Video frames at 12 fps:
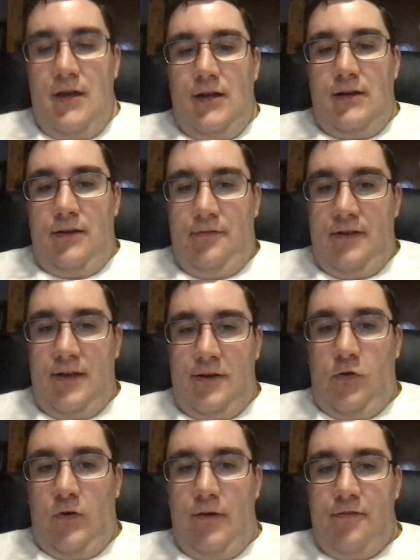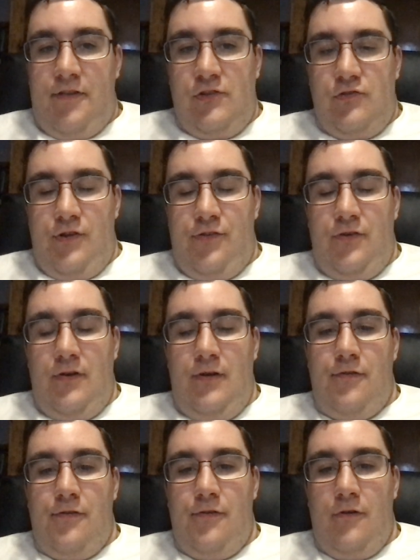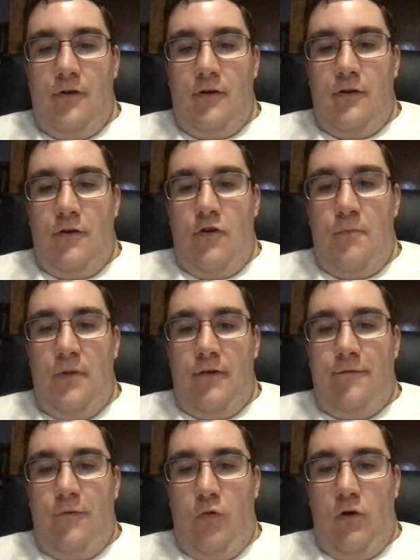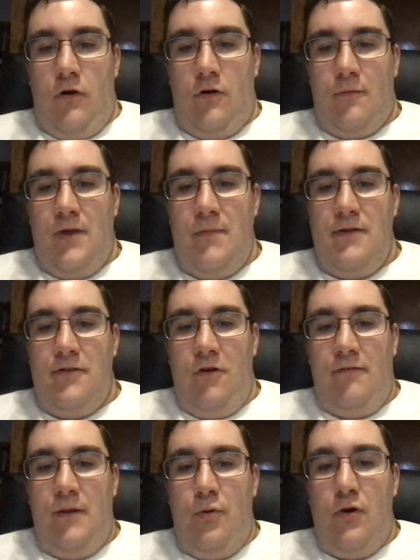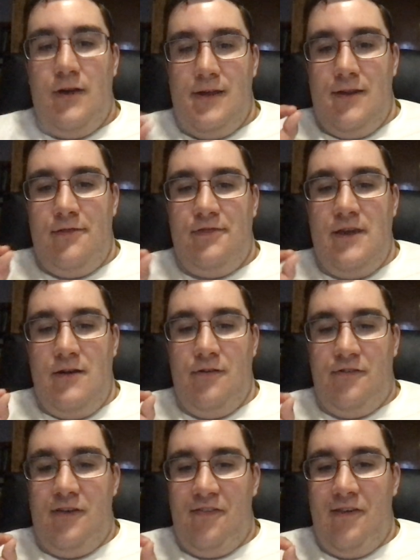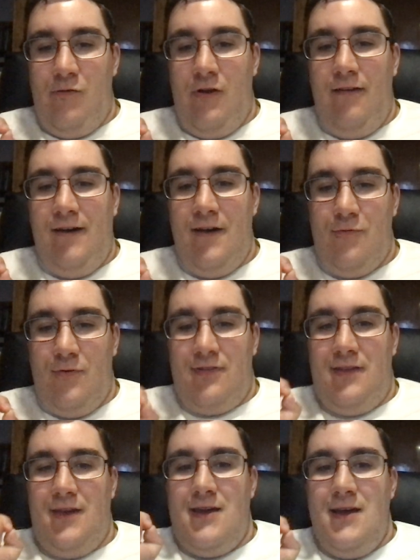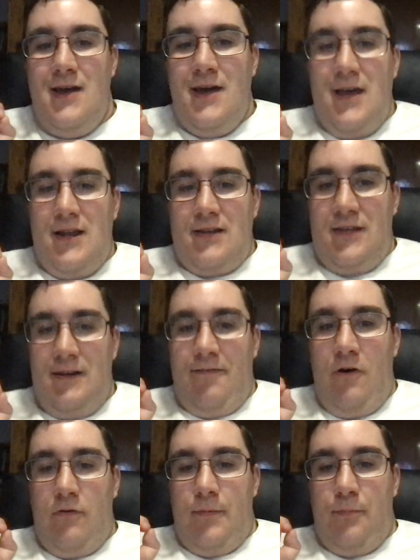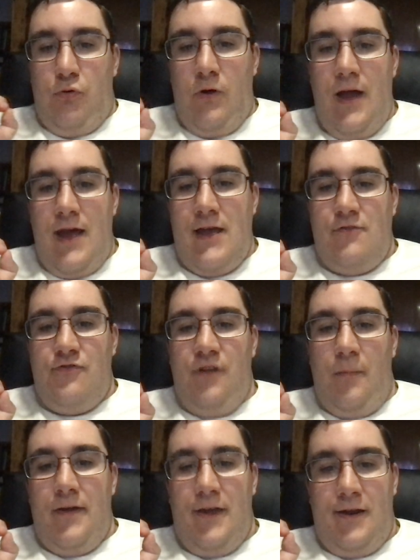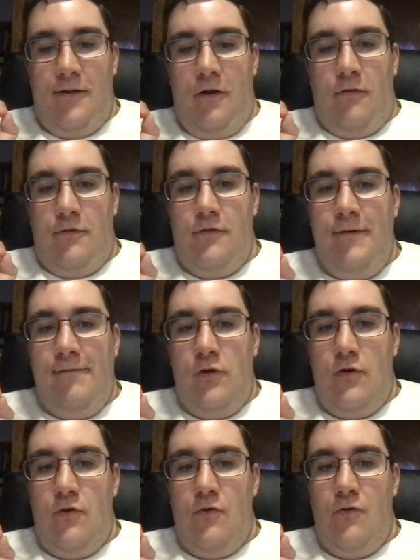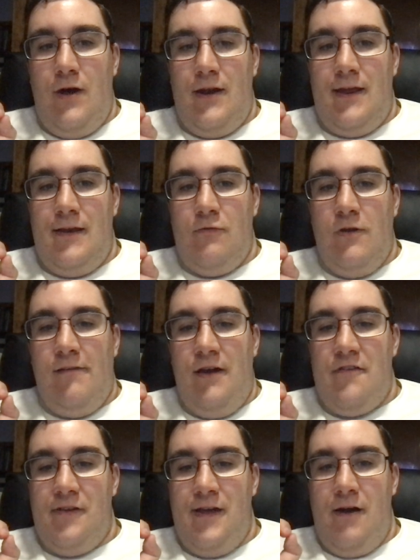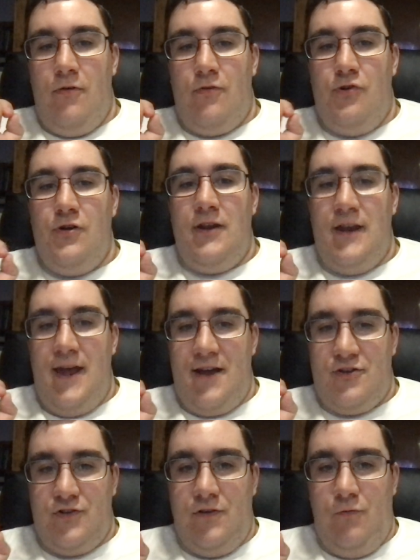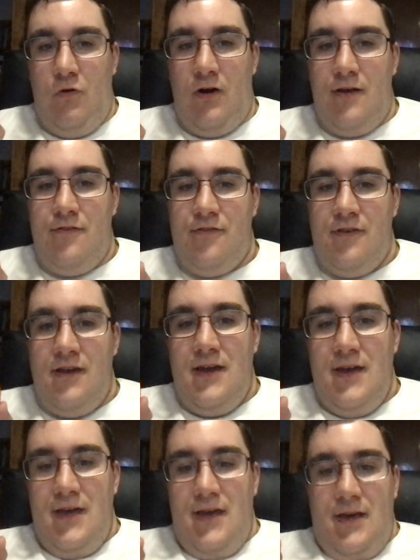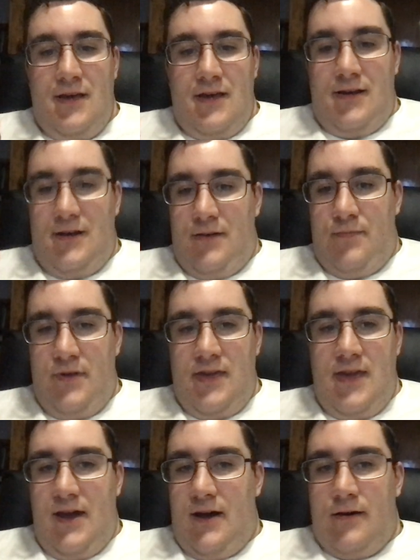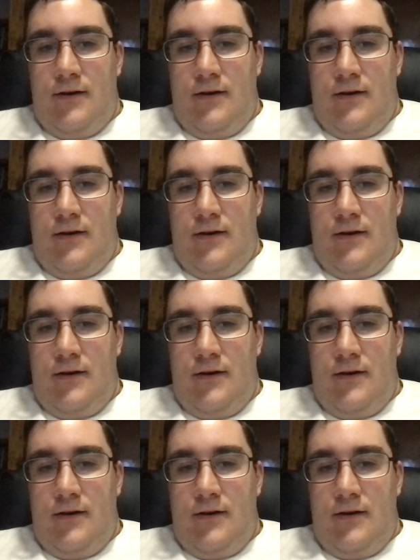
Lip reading: Disney and 20th Century Studios are hoping for. Or maybe they're only putting it in theaters because they realize what they did wrong with Prey, dumping it on Hulu, and then realizing how good it actually was. But yeah,